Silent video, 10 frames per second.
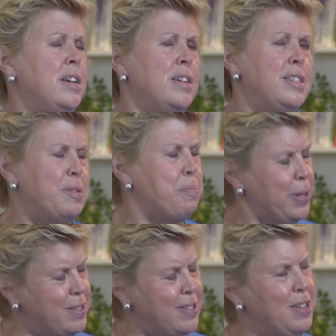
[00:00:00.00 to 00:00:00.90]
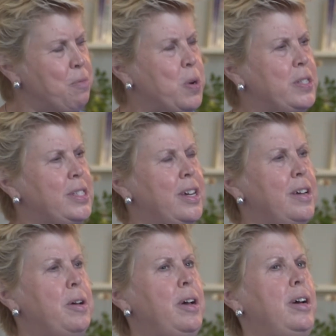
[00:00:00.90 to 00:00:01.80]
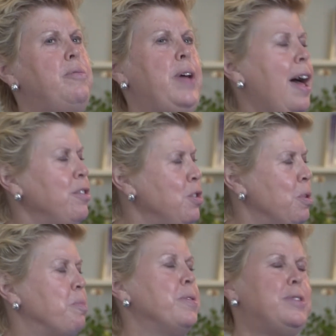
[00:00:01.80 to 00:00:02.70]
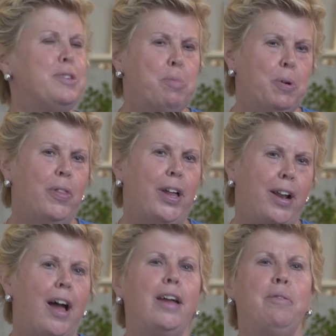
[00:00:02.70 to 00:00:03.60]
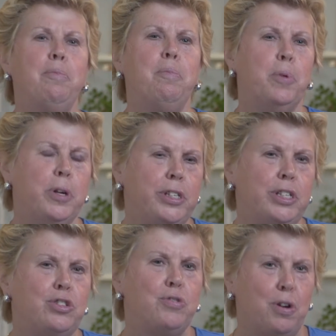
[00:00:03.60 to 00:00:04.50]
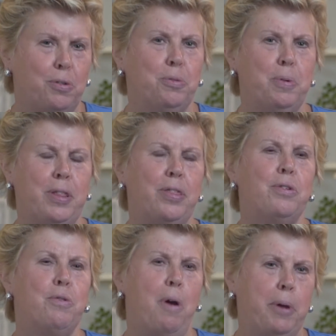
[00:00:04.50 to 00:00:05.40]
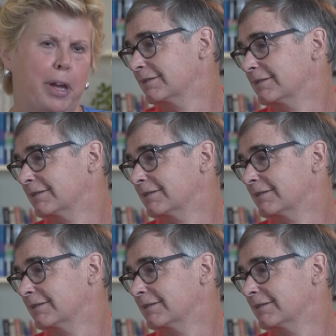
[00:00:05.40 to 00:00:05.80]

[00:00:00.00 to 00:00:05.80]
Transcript: Simplicity was a value, a principle that I really struggled with growing up.